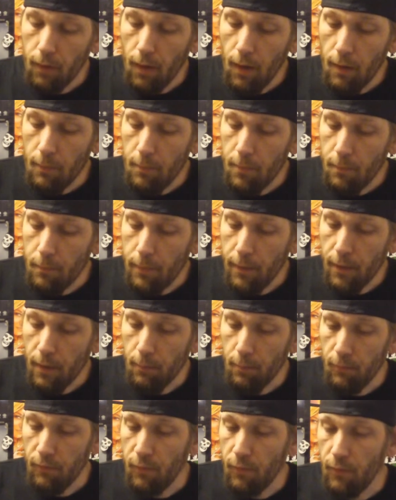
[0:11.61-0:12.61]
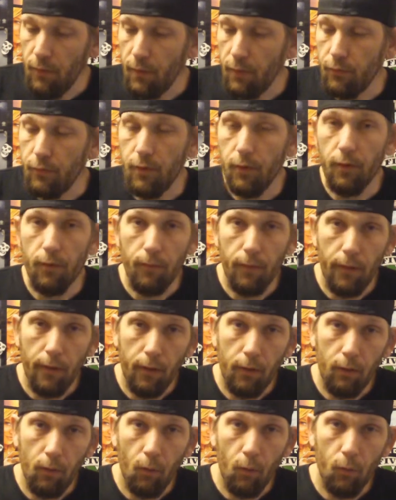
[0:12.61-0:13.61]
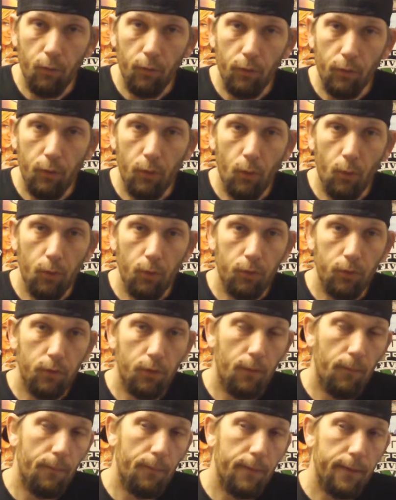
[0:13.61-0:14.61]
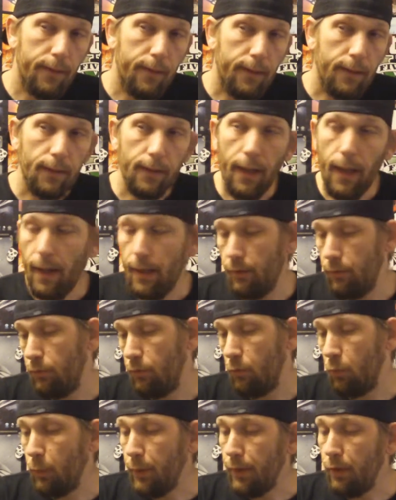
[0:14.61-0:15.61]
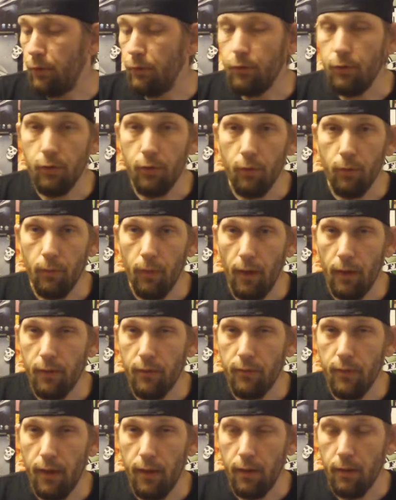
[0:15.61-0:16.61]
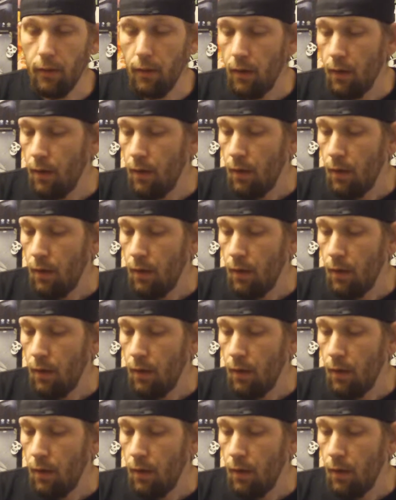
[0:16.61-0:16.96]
I've been picking up a few things here and there over the course of the last week or two, I'd say.